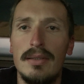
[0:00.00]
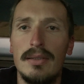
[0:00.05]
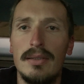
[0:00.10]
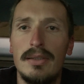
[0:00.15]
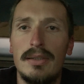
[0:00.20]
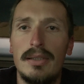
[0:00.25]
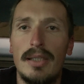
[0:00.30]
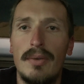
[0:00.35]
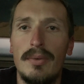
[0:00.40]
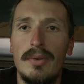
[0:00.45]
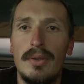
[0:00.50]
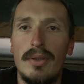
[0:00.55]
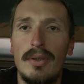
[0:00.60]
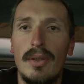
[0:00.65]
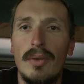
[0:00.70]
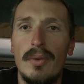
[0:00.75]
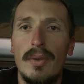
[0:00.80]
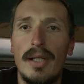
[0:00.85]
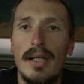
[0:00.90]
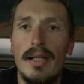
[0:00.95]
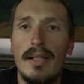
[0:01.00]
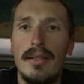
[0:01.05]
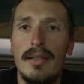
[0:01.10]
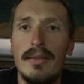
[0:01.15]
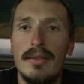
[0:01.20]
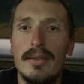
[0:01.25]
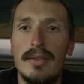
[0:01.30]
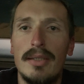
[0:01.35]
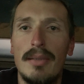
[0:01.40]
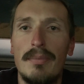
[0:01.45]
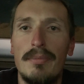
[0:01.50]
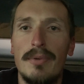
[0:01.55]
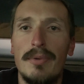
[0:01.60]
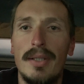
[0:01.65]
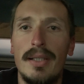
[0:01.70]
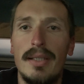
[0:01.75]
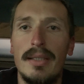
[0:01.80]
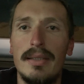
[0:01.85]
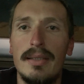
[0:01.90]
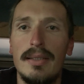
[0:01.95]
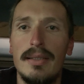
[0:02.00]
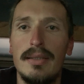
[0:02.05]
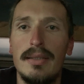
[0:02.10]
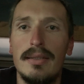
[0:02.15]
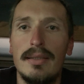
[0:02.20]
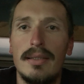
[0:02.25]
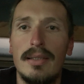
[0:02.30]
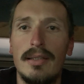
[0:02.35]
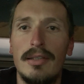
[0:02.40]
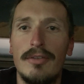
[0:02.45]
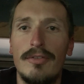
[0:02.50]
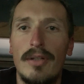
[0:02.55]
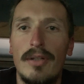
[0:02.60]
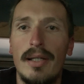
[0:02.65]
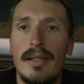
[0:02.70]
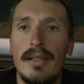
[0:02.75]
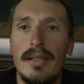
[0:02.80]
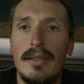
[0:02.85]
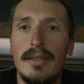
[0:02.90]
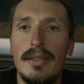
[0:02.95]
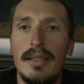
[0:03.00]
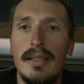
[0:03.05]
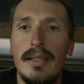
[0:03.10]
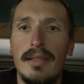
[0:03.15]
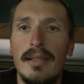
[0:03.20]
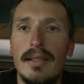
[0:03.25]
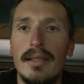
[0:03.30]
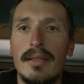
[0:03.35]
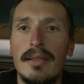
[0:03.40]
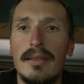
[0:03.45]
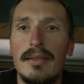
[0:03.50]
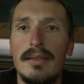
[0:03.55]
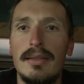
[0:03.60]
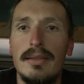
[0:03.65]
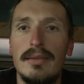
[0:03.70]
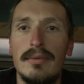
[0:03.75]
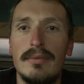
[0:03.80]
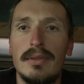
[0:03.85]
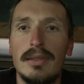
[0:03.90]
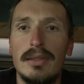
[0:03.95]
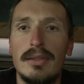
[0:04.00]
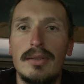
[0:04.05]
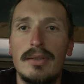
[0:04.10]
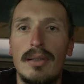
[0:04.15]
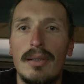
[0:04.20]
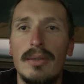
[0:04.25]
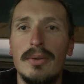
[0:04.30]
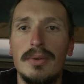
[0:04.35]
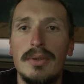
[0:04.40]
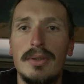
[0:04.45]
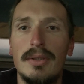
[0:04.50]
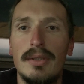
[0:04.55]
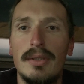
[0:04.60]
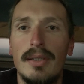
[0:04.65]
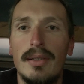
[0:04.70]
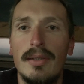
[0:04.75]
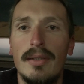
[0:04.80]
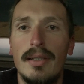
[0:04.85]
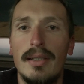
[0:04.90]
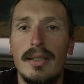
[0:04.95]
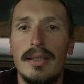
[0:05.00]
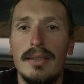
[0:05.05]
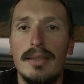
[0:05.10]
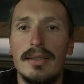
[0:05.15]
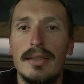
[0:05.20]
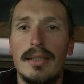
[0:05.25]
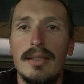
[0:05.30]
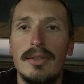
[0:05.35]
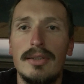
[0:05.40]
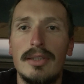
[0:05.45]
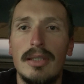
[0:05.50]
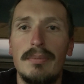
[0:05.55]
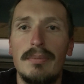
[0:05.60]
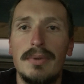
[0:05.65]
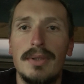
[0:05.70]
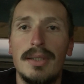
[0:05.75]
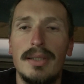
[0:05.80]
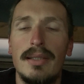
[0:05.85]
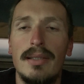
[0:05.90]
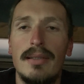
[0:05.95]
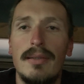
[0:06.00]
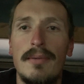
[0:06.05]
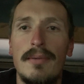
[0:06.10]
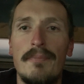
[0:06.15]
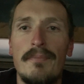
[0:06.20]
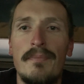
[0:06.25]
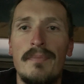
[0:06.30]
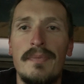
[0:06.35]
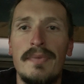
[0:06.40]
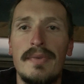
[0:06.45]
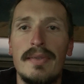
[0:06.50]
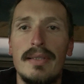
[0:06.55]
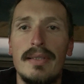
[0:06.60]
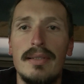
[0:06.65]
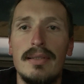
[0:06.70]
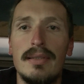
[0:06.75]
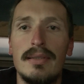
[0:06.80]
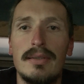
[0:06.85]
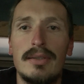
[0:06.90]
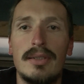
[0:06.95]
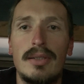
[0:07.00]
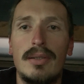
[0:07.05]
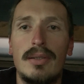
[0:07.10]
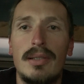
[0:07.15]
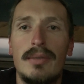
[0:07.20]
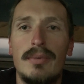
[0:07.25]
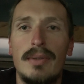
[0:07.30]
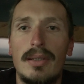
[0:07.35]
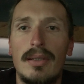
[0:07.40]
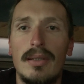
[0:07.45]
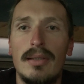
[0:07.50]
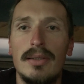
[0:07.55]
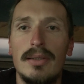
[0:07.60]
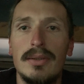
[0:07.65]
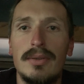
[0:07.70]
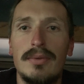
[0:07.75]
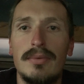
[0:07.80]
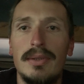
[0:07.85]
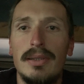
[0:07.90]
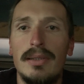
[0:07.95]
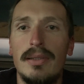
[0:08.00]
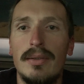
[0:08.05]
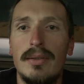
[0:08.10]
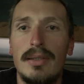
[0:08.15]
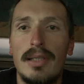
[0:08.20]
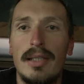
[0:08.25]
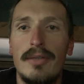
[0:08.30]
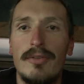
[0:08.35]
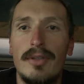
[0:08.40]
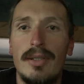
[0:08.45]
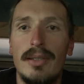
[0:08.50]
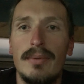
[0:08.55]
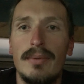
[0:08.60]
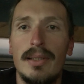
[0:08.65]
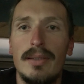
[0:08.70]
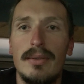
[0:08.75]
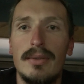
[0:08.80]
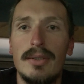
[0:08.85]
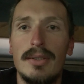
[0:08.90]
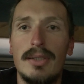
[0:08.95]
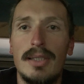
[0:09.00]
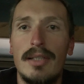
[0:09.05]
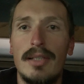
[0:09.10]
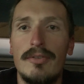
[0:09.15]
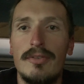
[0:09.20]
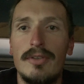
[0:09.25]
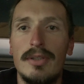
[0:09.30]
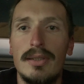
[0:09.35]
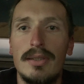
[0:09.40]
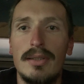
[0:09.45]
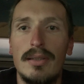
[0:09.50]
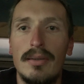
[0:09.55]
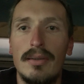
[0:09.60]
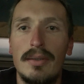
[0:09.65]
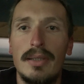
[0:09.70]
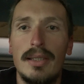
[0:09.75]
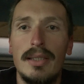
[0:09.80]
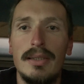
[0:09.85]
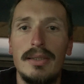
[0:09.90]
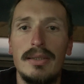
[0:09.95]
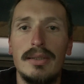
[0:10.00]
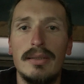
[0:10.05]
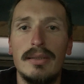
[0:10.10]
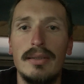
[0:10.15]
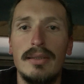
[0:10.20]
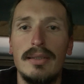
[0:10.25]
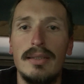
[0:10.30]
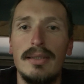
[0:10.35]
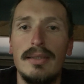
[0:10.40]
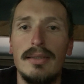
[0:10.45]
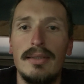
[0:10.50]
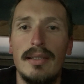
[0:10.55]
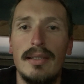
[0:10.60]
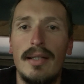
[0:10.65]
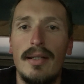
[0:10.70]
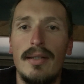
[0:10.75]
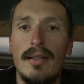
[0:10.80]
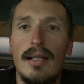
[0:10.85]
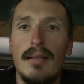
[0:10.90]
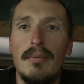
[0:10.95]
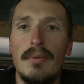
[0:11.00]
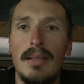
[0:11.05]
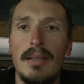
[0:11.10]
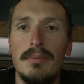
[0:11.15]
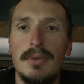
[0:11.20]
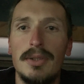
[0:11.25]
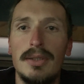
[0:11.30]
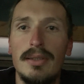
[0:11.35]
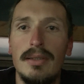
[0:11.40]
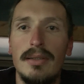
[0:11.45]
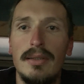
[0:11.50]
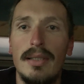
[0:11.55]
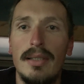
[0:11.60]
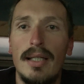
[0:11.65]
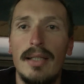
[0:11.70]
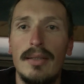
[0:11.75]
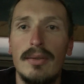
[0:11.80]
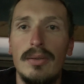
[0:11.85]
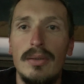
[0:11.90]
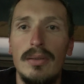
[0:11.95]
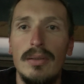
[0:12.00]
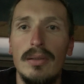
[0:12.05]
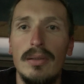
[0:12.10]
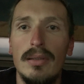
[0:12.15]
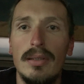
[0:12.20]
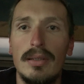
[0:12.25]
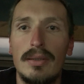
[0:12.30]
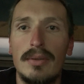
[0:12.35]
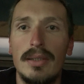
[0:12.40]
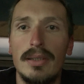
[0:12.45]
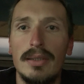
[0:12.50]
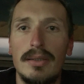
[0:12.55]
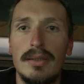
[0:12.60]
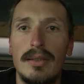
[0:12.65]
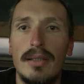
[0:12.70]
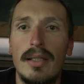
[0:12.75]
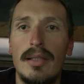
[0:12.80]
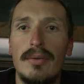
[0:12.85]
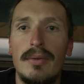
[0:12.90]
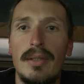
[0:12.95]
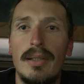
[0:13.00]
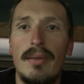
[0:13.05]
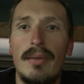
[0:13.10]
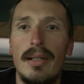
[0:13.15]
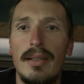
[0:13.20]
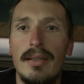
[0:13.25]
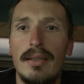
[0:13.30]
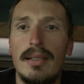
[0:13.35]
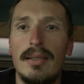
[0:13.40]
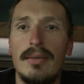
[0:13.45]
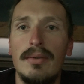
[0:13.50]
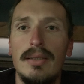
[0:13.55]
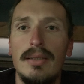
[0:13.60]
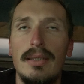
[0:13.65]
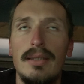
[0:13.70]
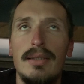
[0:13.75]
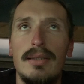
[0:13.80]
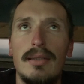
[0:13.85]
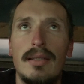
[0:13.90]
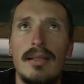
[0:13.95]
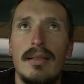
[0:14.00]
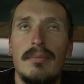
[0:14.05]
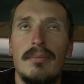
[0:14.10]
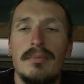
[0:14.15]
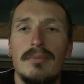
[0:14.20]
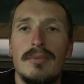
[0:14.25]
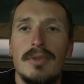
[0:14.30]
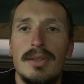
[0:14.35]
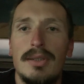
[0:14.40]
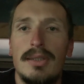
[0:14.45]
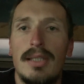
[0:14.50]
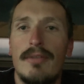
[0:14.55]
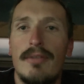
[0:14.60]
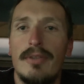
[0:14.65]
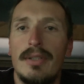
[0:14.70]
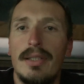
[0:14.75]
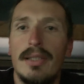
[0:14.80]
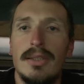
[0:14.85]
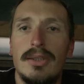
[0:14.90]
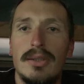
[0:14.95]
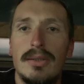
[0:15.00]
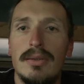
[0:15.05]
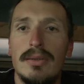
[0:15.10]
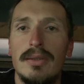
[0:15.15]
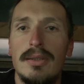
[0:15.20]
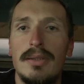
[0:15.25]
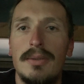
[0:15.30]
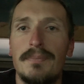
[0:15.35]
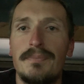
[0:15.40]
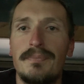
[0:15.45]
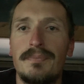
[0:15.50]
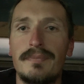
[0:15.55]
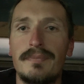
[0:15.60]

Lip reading: South Dakota, and the subway at the Flying J there was closed, and they had signs up saying, "Sorry, we're closed, we don't have anyone to staff this location." And I'm seeing that all across the country right now, the staffing issues.